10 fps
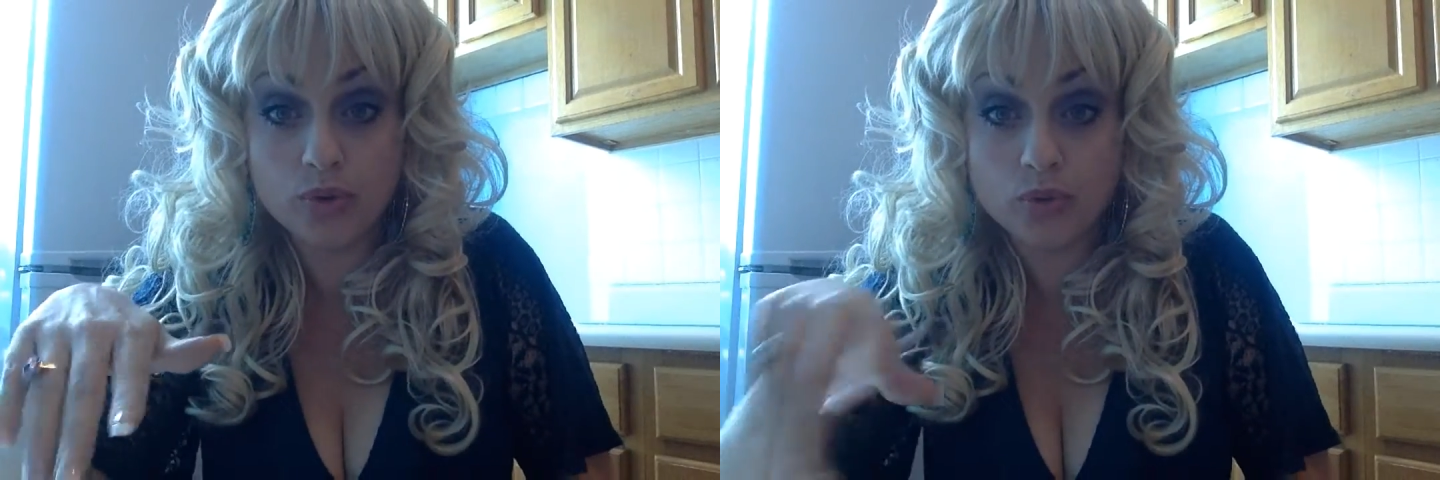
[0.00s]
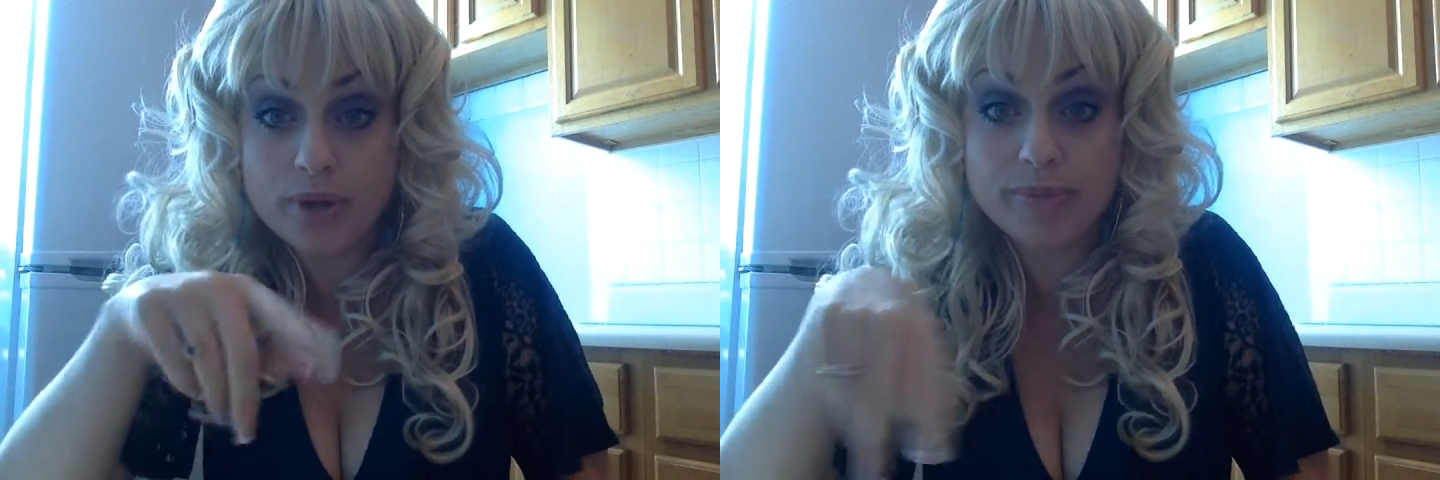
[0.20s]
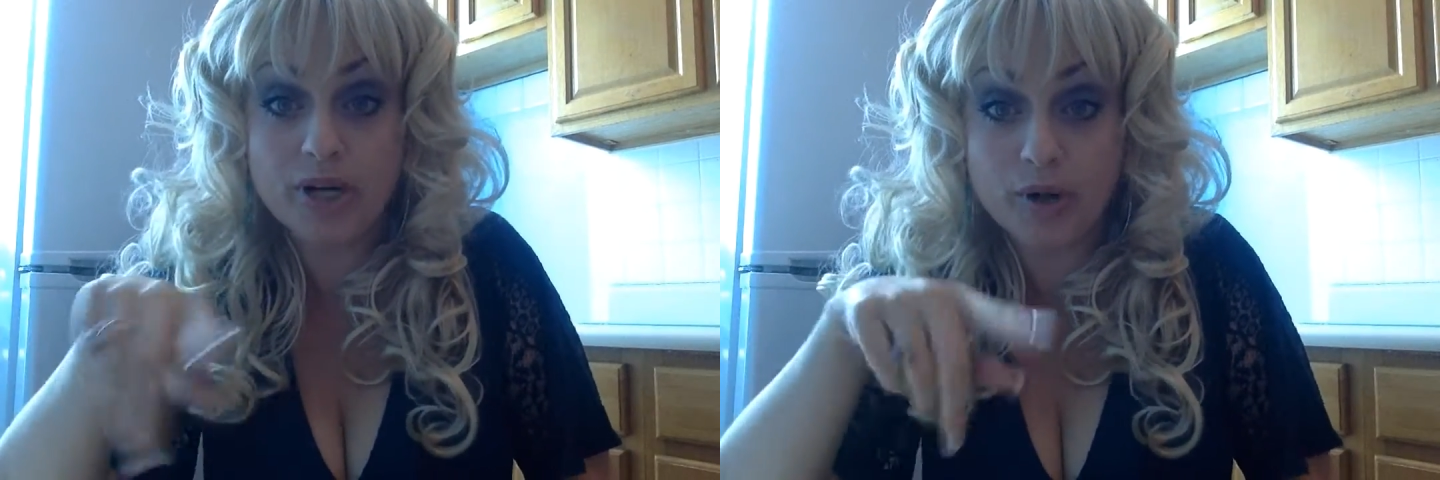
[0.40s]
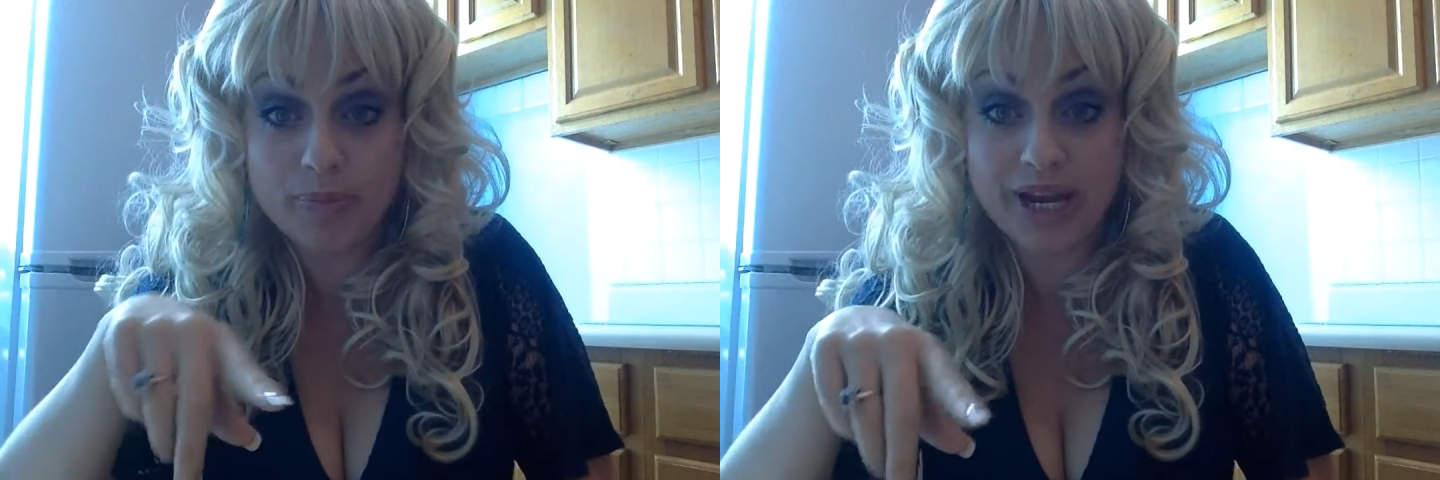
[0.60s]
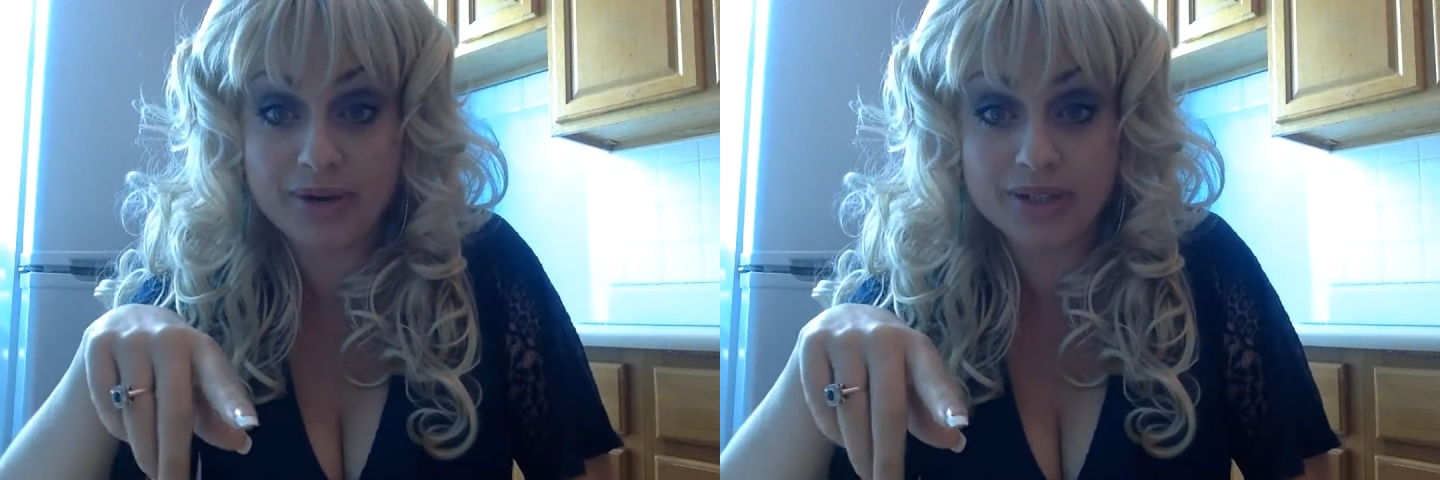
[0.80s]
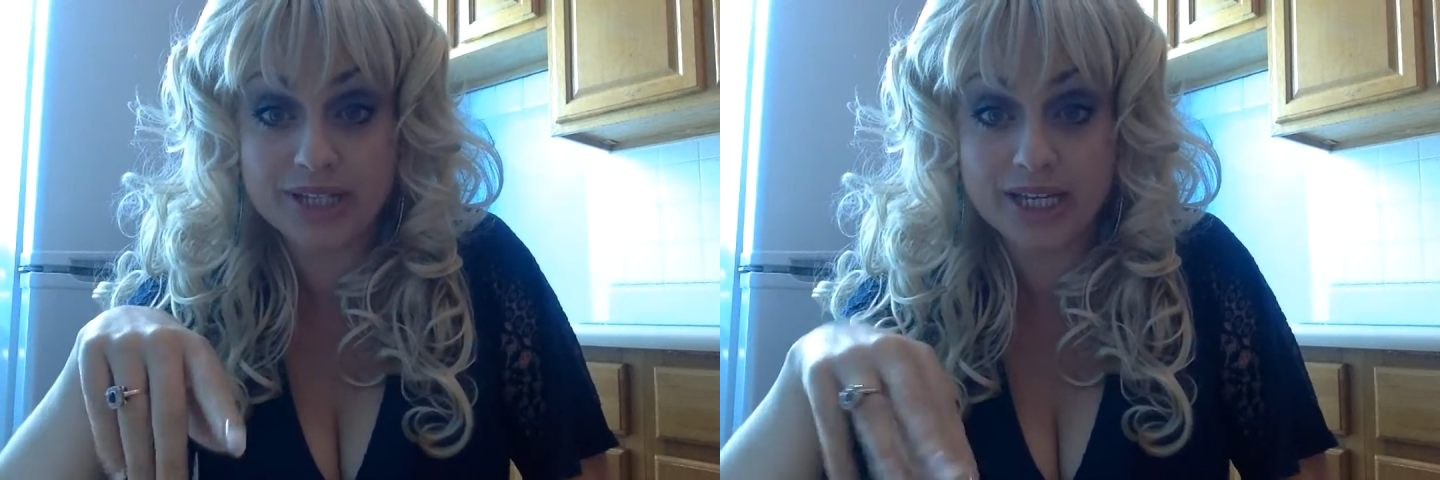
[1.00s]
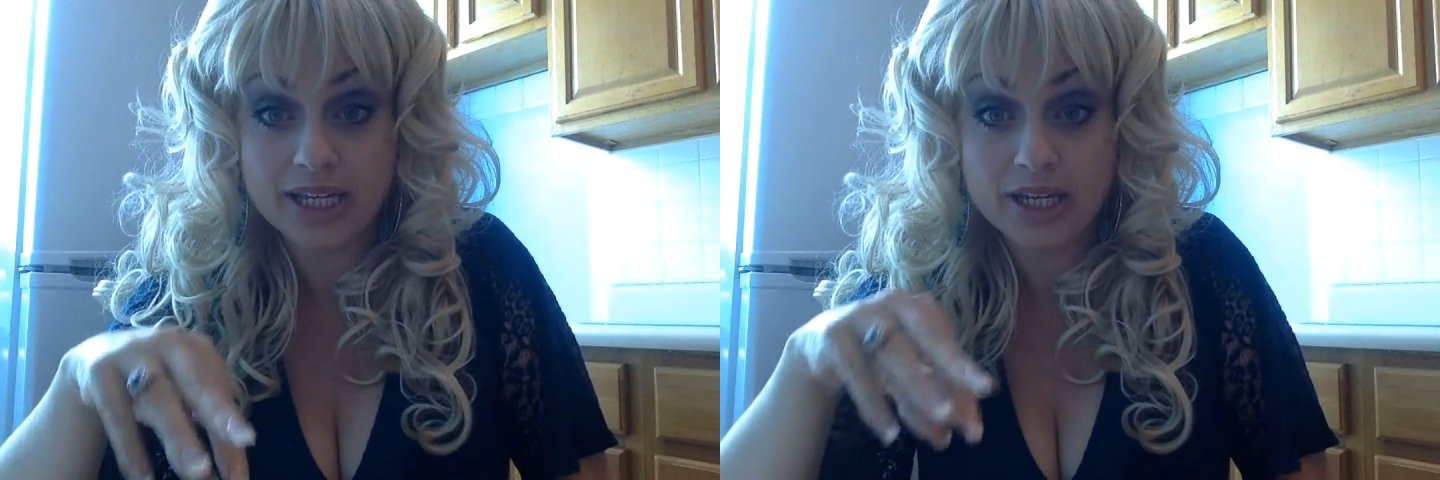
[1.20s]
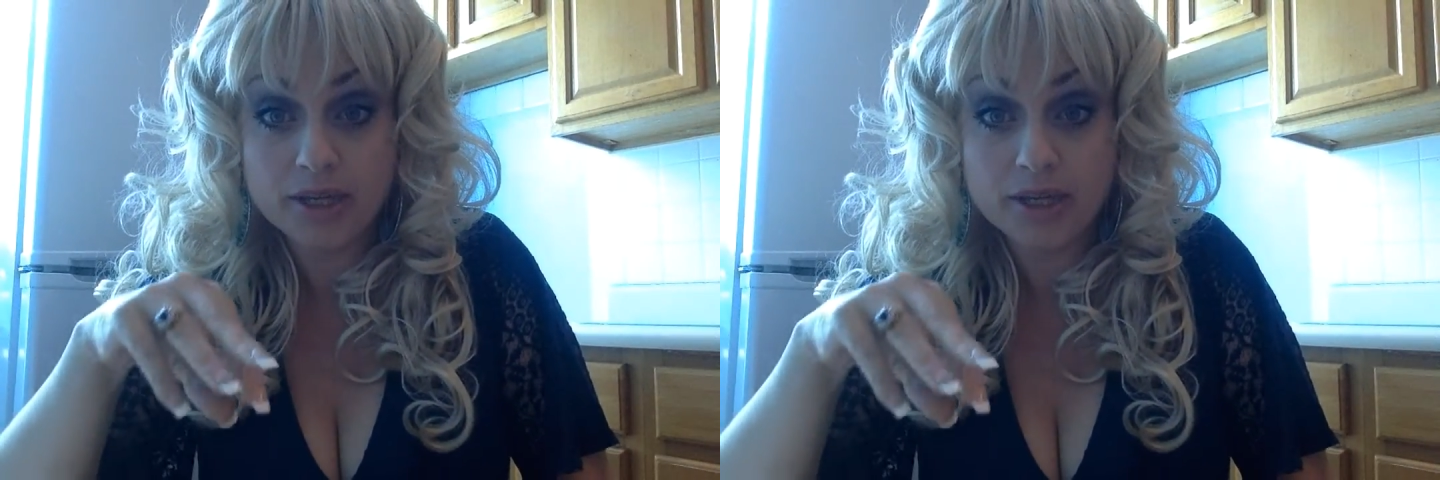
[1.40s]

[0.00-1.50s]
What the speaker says: Women are apparently